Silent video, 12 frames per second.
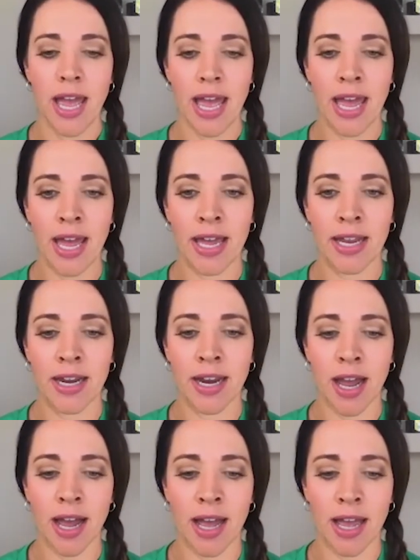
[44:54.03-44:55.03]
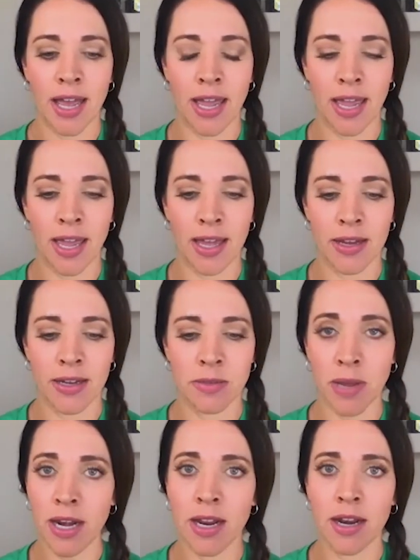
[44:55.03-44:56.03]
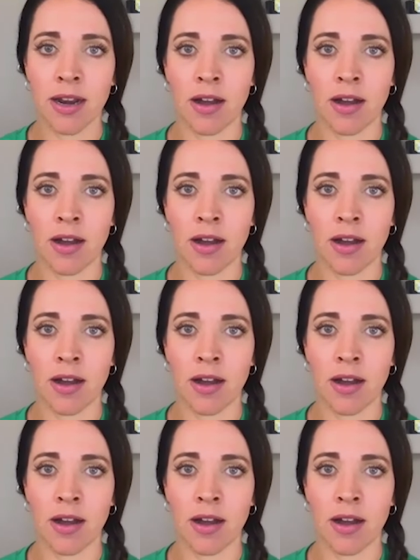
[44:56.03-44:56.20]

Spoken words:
And I debated